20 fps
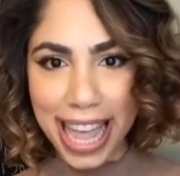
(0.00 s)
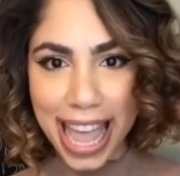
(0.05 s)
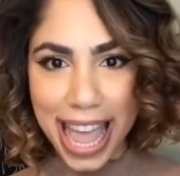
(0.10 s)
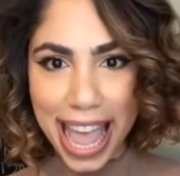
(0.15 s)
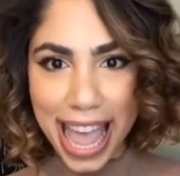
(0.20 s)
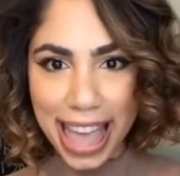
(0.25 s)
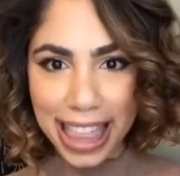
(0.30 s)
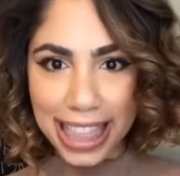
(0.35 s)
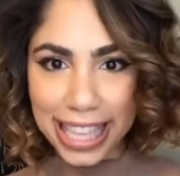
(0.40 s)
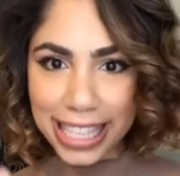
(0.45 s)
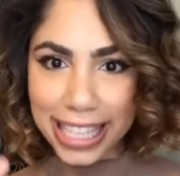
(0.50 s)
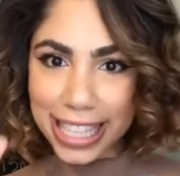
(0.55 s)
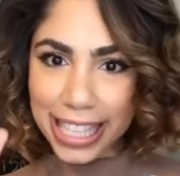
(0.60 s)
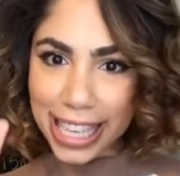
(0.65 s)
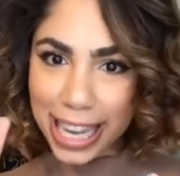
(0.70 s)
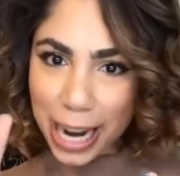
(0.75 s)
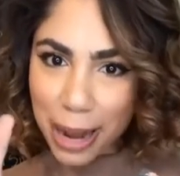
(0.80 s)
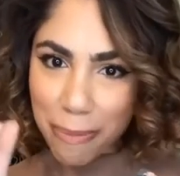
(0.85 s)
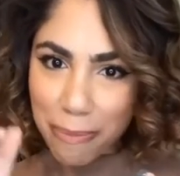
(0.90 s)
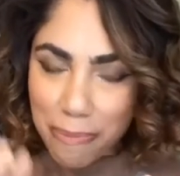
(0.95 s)
And this is an
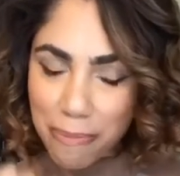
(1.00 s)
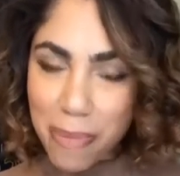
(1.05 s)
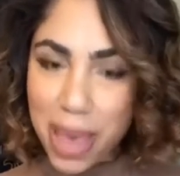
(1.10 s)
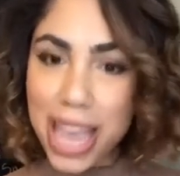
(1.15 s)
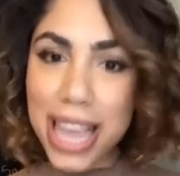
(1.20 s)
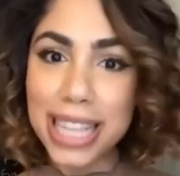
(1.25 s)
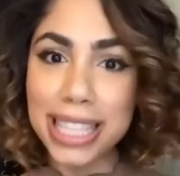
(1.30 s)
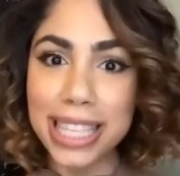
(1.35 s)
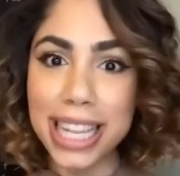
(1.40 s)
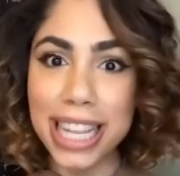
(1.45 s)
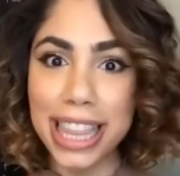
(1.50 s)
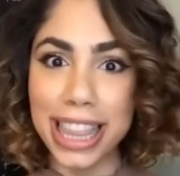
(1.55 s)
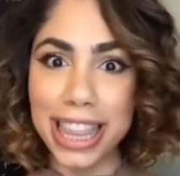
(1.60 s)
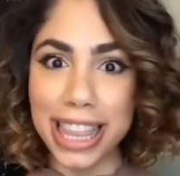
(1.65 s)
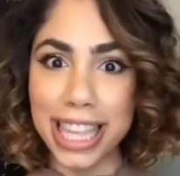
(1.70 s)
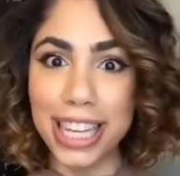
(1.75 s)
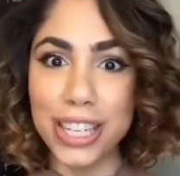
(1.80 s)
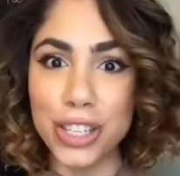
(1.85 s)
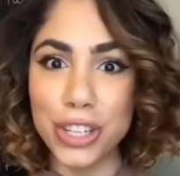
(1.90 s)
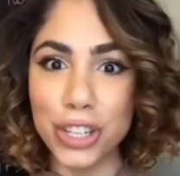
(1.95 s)
amazing
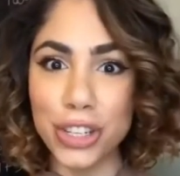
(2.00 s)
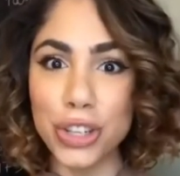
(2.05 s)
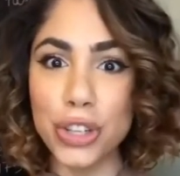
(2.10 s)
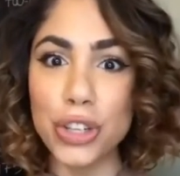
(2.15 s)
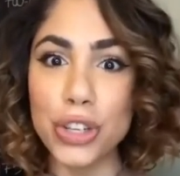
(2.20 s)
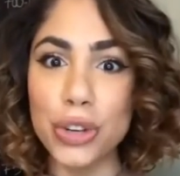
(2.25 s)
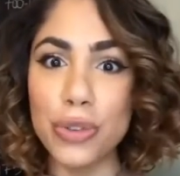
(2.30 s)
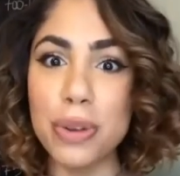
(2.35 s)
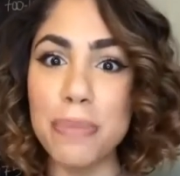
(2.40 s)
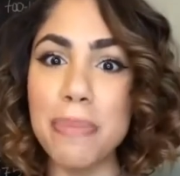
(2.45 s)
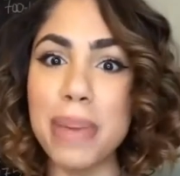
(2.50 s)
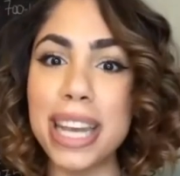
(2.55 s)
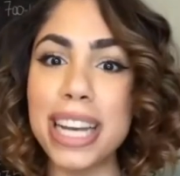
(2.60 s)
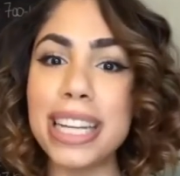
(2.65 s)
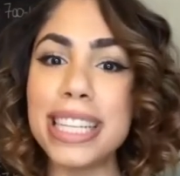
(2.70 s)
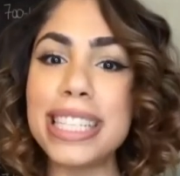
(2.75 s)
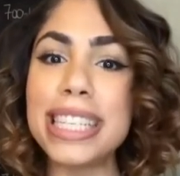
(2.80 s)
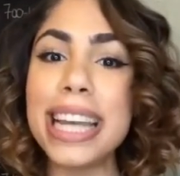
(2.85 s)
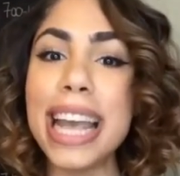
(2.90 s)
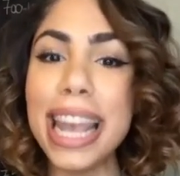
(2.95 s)
thing to do during
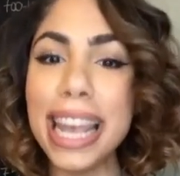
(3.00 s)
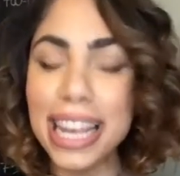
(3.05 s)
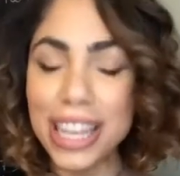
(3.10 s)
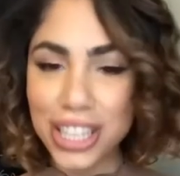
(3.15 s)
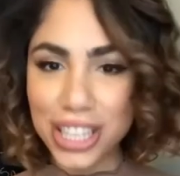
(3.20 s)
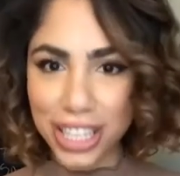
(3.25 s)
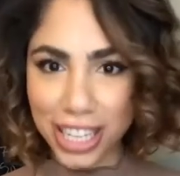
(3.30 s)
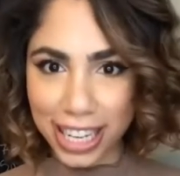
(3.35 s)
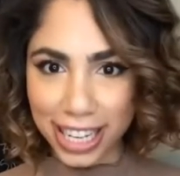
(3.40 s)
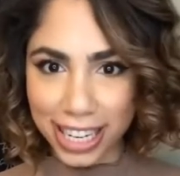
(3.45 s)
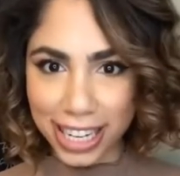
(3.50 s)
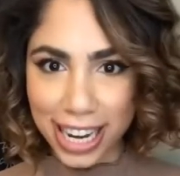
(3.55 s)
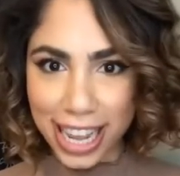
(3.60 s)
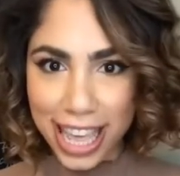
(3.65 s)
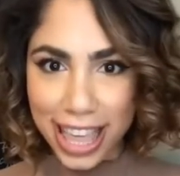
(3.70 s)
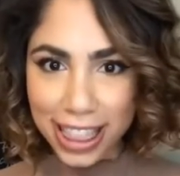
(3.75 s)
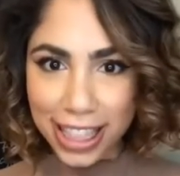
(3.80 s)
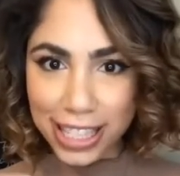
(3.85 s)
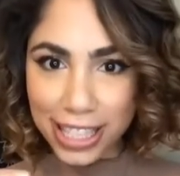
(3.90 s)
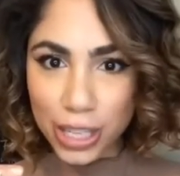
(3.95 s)
meditation.
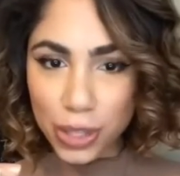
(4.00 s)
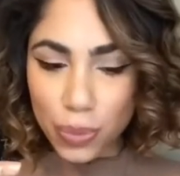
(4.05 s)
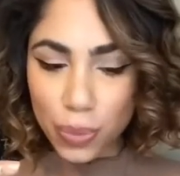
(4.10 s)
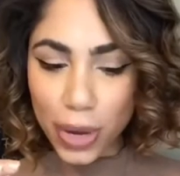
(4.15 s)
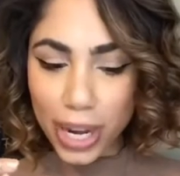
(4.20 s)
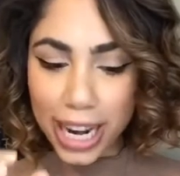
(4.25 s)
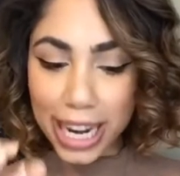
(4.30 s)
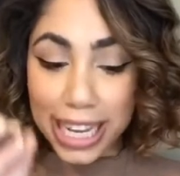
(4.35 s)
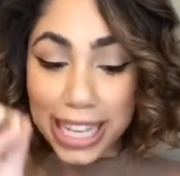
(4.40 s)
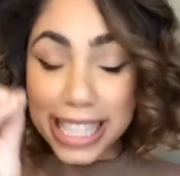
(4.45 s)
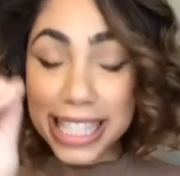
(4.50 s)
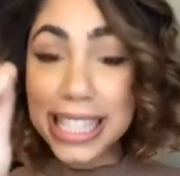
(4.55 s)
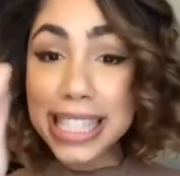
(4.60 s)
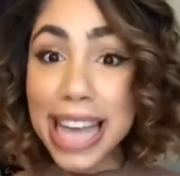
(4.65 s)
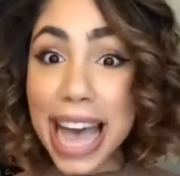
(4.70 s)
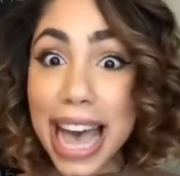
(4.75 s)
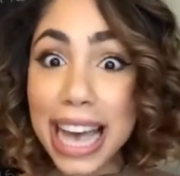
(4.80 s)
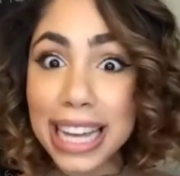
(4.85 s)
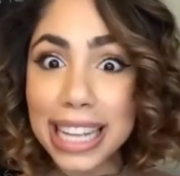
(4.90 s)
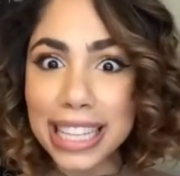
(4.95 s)
This is what
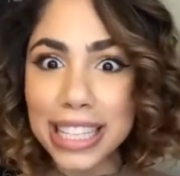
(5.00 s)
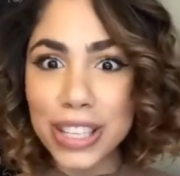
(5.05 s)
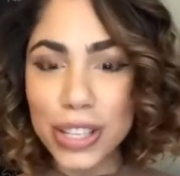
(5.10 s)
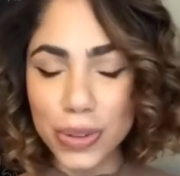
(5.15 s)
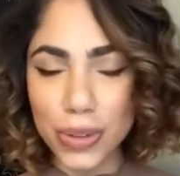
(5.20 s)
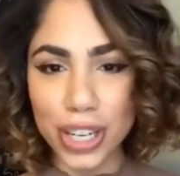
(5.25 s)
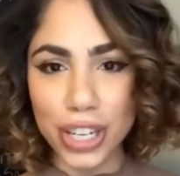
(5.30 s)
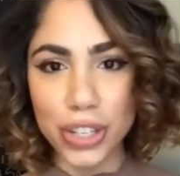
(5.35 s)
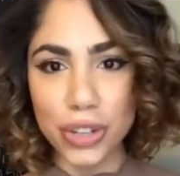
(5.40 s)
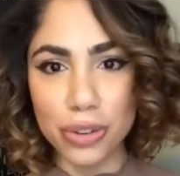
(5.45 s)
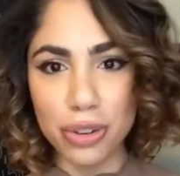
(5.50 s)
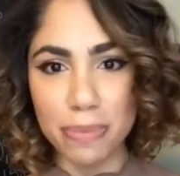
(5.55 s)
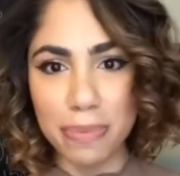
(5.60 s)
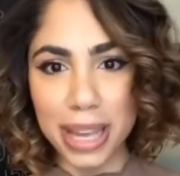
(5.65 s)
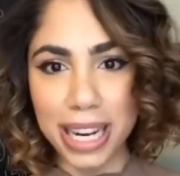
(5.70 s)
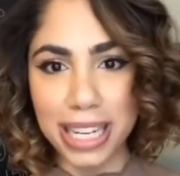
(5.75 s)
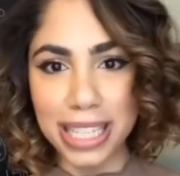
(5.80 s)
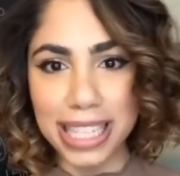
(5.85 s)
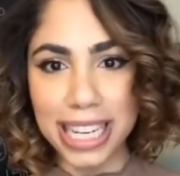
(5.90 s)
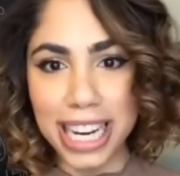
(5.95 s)
exactly you need during
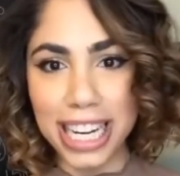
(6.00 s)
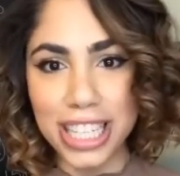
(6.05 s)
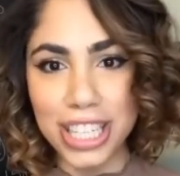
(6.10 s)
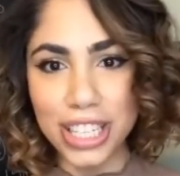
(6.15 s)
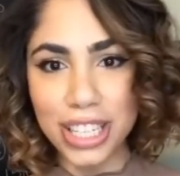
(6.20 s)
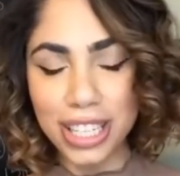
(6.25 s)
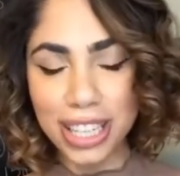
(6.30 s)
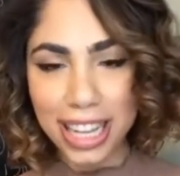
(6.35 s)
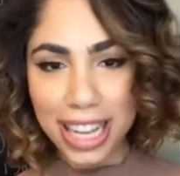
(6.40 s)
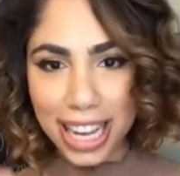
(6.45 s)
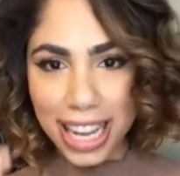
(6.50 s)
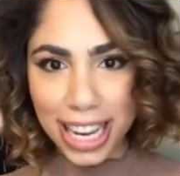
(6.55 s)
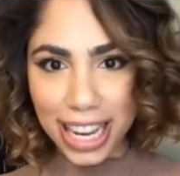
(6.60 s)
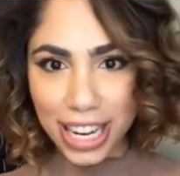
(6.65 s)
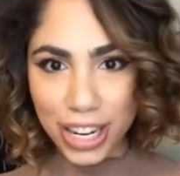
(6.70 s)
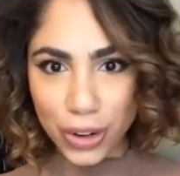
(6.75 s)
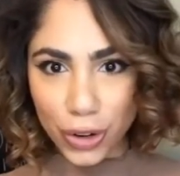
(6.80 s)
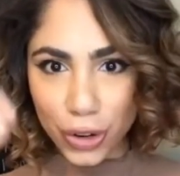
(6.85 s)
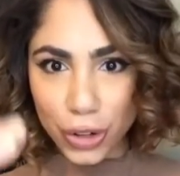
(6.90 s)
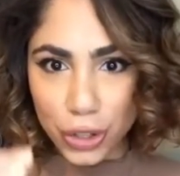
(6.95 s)
meditation in
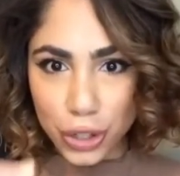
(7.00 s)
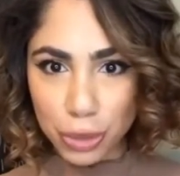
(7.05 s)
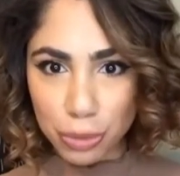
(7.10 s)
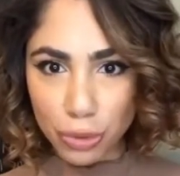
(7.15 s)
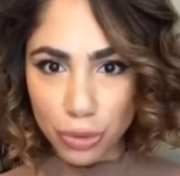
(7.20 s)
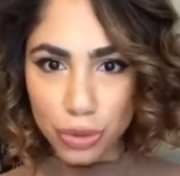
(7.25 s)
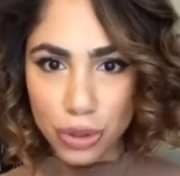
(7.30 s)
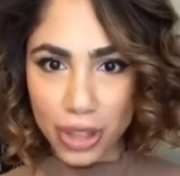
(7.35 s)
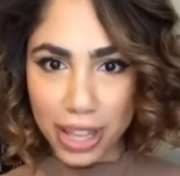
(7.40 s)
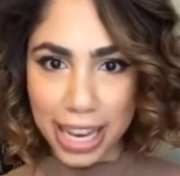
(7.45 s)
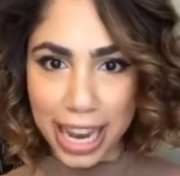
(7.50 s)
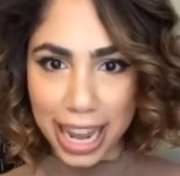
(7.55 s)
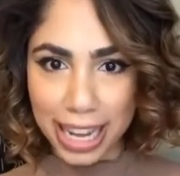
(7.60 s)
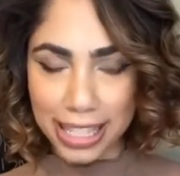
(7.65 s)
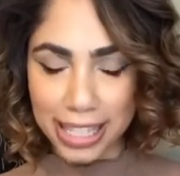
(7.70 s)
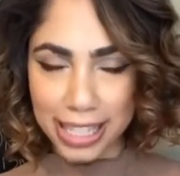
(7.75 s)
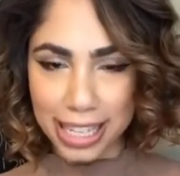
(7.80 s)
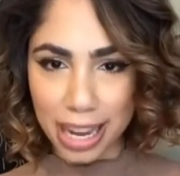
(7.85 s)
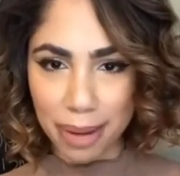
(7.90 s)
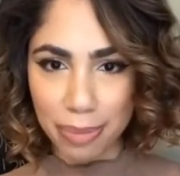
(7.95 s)
order to move to the next
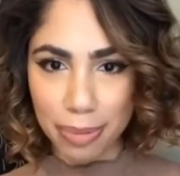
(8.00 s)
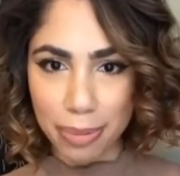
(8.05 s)
step.